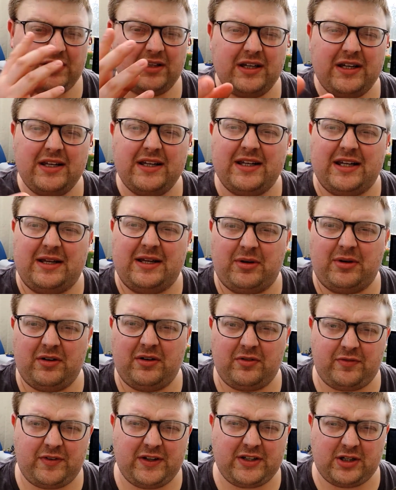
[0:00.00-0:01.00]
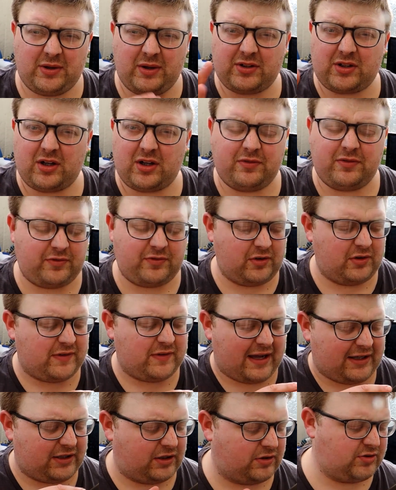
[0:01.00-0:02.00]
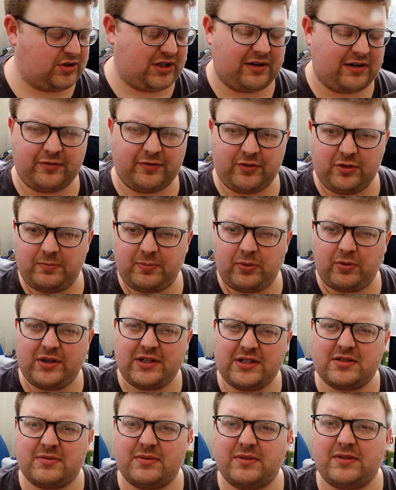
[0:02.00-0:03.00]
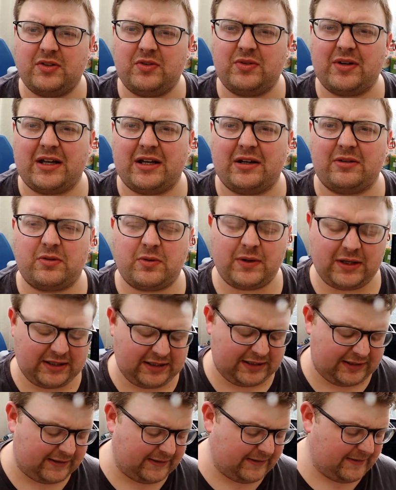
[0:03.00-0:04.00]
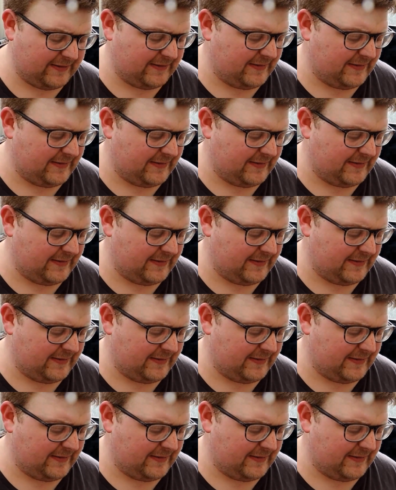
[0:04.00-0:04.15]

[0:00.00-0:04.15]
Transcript: And in my other video, I go through that, and I'll share a few points with you now quickly.